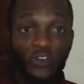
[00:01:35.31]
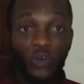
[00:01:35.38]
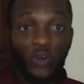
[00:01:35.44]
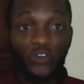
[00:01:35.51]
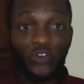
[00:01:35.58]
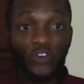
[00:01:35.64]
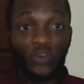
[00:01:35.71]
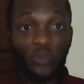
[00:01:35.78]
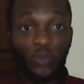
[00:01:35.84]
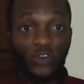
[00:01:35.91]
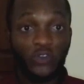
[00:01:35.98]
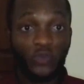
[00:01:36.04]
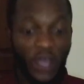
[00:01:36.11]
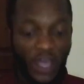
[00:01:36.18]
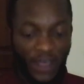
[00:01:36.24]
also
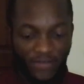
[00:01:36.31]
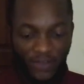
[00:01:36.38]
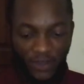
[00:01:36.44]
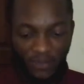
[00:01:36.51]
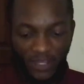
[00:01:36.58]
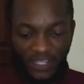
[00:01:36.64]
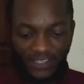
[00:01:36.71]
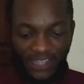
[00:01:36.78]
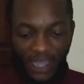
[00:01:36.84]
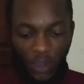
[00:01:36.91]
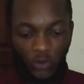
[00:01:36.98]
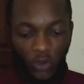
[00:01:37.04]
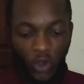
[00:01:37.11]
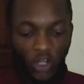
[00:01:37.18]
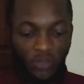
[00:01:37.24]
supposed to have um, a
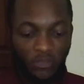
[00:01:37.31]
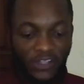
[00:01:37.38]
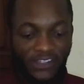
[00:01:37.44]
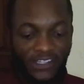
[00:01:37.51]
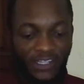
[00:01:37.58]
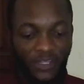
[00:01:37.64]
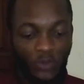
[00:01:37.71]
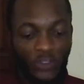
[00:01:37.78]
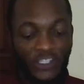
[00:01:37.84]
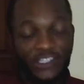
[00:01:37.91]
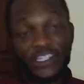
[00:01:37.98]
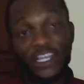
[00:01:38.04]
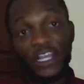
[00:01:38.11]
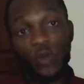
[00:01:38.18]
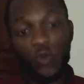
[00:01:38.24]
town hall meeting with
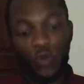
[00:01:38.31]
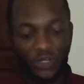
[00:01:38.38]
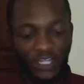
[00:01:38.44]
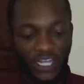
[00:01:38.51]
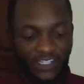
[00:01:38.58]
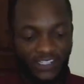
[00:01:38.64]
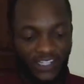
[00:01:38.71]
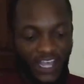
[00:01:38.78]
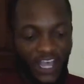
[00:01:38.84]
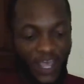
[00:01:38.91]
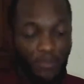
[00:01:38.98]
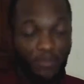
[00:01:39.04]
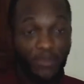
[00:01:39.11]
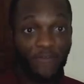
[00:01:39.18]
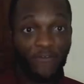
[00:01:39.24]
stakeholders
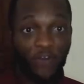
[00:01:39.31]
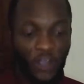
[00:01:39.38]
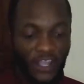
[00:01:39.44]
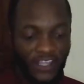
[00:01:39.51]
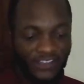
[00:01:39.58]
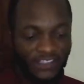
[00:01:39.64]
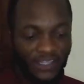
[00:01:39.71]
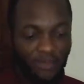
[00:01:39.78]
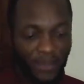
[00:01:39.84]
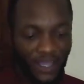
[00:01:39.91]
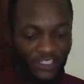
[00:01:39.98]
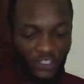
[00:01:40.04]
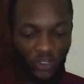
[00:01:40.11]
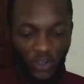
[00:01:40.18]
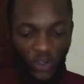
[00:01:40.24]
before his
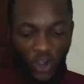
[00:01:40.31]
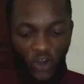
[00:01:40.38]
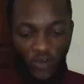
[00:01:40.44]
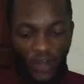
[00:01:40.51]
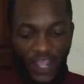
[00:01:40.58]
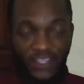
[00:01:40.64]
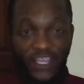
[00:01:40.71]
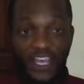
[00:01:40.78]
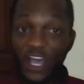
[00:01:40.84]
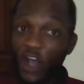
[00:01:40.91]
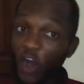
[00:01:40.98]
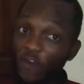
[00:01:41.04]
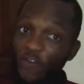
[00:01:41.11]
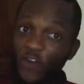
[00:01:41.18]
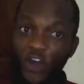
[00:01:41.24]
departure, all right.
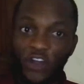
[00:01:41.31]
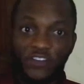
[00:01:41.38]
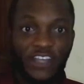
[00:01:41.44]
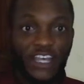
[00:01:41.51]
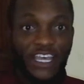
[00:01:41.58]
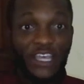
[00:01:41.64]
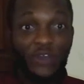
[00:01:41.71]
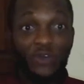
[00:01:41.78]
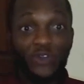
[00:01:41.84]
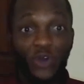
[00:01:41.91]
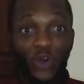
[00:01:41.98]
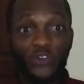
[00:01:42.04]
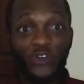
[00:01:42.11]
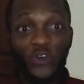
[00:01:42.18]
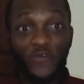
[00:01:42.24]
Of course, he will
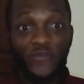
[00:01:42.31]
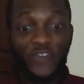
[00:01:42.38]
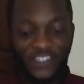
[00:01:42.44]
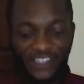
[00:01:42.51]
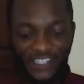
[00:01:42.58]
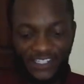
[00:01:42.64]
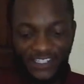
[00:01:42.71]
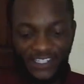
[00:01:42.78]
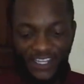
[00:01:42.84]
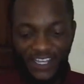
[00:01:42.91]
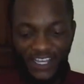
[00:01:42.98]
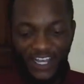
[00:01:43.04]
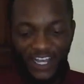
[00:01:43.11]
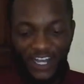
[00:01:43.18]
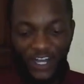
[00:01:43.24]
also visit
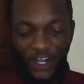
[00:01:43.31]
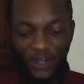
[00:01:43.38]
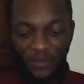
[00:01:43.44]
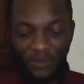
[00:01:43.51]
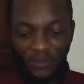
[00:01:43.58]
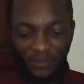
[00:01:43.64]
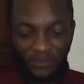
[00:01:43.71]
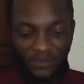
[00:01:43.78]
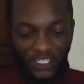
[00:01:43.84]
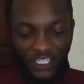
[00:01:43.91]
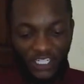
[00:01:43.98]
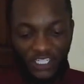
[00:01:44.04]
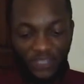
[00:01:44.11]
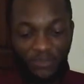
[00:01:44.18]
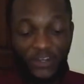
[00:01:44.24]
um,
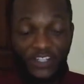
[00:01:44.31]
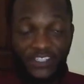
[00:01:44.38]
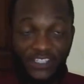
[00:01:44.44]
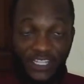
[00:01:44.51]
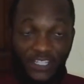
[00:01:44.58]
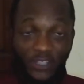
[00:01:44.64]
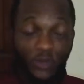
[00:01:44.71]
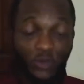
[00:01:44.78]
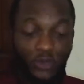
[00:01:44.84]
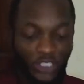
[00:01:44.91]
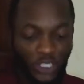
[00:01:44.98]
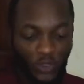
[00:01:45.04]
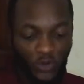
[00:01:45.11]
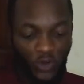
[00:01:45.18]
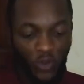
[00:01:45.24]
President
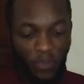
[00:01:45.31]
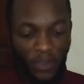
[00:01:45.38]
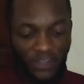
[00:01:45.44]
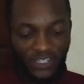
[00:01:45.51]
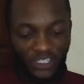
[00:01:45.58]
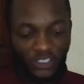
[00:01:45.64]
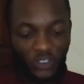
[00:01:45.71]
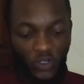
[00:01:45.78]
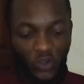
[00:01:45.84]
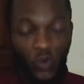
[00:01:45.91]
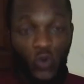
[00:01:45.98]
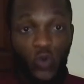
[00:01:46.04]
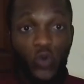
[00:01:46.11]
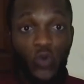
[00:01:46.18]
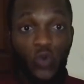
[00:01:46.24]
Olusegun Obasanjo,
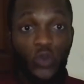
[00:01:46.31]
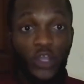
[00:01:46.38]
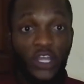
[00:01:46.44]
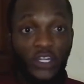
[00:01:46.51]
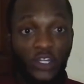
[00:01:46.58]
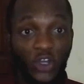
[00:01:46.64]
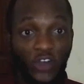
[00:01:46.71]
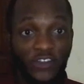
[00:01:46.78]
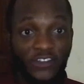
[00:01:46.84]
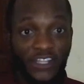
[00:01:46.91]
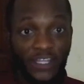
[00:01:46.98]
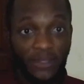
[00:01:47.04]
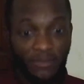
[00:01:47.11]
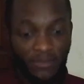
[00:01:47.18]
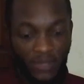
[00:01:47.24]
who endorsed
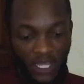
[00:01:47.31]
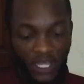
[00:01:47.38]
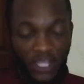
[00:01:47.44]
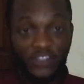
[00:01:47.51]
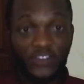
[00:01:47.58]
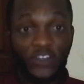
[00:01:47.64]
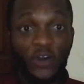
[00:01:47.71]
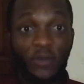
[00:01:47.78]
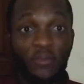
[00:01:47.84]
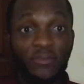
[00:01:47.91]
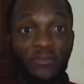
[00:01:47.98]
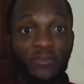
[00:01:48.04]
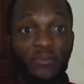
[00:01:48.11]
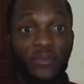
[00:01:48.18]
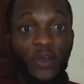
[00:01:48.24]
him
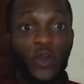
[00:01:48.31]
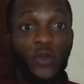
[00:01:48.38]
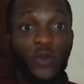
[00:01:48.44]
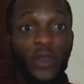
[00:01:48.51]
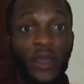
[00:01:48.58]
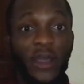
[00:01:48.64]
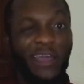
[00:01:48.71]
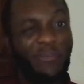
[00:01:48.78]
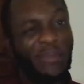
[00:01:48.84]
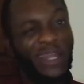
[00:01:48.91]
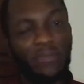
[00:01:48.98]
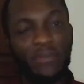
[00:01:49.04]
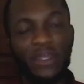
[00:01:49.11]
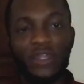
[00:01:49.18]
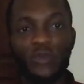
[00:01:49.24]
some uh,
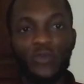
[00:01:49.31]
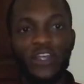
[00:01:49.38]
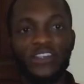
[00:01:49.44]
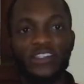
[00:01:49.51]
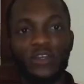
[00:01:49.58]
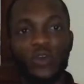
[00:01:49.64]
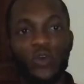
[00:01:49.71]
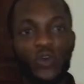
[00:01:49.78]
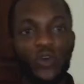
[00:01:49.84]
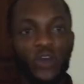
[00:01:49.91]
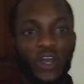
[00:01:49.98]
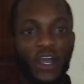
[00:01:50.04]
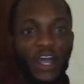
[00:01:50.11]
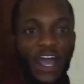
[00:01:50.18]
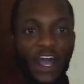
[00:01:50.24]
many many weeks ago,
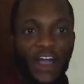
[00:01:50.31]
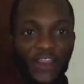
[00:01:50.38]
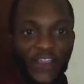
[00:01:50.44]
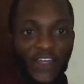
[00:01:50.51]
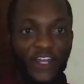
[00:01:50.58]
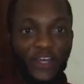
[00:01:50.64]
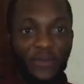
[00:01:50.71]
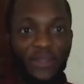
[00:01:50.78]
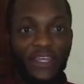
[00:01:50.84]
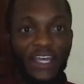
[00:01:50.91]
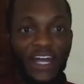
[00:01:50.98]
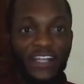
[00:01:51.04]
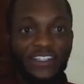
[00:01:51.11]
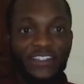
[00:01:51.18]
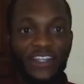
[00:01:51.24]
and then um, he
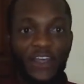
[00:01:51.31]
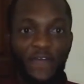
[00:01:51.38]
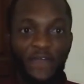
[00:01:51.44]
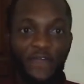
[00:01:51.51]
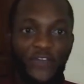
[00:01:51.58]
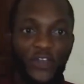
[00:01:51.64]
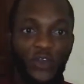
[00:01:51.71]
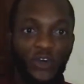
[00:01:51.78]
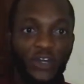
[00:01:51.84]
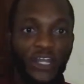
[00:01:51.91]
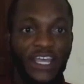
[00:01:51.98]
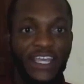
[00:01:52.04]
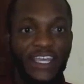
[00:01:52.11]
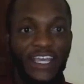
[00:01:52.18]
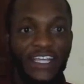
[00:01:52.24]
has few other
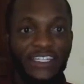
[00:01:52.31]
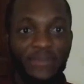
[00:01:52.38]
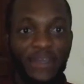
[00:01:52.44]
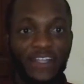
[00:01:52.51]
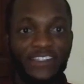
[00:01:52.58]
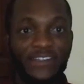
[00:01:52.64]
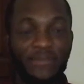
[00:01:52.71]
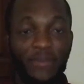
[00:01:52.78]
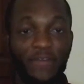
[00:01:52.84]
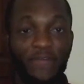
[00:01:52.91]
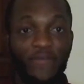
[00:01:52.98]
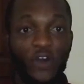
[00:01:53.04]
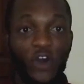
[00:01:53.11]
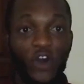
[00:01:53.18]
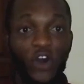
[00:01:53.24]
engagements
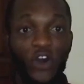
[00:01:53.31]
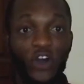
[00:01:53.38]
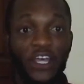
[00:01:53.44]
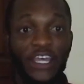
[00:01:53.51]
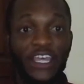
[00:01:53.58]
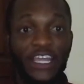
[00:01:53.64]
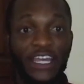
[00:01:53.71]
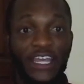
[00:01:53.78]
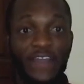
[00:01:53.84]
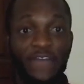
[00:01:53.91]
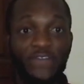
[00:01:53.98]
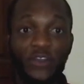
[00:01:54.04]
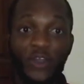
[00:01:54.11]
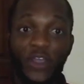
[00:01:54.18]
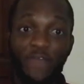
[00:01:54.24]
before he
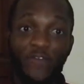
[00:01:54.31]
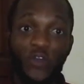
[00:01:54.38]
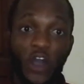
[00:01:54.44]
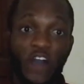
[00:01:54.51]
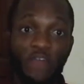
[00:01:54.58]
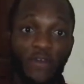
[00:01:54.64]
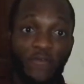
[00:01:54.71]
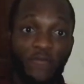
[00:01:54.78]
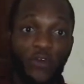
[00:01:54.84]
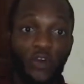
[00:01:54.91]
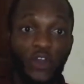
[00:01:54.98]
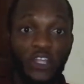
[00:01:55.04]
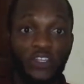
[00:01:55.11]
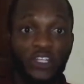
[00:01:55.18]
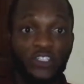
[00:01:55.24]
leaves. If you have been
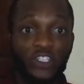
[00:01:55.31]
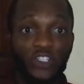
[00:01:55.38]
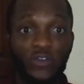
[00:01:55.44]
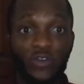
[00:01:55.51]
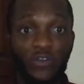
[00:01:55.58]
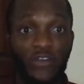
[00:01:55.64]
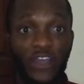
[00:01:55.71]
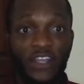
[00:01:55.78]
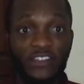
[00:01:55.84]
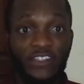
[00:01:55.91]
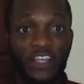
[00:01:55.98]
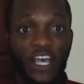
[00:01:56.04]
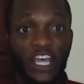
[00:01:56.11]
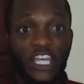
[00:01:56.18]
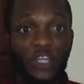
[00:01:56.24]
following the trend of events,
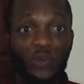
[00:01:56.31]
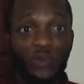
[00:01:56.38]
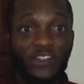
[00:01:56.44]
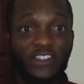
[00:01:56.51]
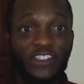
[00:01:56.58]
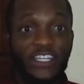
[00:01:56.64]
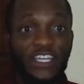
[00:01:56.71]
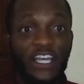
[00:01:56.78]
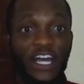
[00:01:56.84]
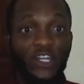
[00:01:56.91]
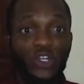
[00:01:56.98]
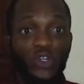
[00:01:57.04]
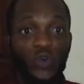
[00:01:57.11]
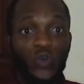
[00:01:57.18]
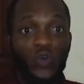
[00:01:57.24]
you will see
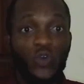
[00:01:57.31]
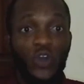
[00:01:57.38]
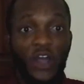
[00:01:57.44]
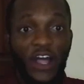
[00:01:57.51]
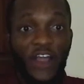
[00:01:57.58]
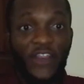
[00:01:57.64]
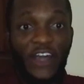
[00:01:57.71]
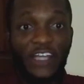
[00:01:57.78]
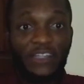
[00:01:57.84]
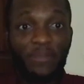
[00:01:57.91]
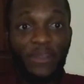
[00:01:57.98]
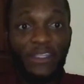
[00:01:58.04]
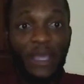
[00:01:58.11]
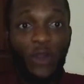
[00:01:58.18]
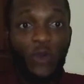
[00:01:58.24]
and know that
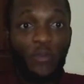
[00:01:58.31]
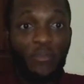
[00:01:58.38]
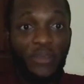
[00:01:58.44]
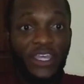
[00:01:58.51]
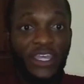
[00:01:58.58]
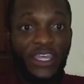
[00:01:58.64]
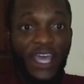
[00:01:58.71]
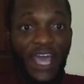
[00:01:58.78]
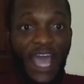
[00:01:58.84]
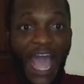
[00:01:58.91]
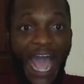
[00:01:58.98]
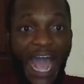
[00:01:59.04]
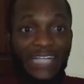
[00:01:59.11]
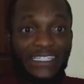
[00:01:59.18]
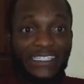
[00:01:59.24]
Peter Obi
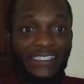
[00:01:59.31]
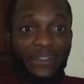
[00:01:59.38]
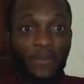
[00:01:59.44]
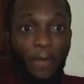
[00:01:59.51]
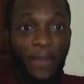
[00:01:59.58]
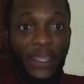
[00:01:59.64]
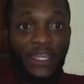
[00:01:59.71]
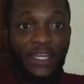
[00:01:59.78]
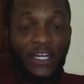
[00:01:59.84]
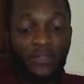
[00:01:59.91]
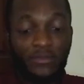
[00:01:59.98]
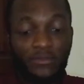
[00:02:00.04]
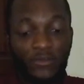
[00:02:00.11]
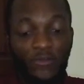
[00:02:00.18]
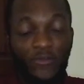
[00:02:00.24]
has been
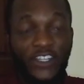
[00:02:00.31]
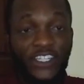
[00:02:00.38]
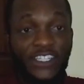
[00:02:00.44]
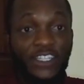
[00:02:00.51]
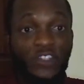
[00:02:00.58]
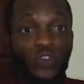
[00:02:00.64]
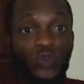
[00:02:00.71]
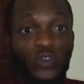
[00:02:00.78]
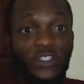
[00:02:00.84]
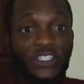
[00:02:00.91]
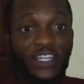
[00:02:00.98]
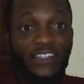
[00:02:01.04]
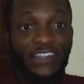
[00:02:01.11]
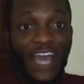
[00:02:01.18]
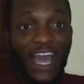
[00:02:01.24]
um, visiting two
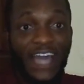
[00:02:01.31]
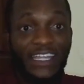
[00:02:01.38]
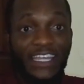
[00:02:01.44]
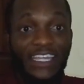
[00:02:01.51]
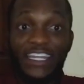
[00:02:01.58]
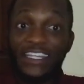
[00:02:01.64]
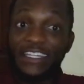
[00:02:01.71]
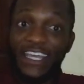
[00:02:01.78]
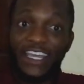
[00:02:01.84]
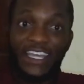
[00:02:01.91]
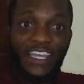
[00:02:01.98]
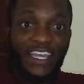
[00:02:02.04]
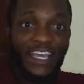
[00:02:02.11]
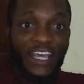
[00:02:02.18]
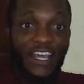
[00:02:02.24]
states uh, in a day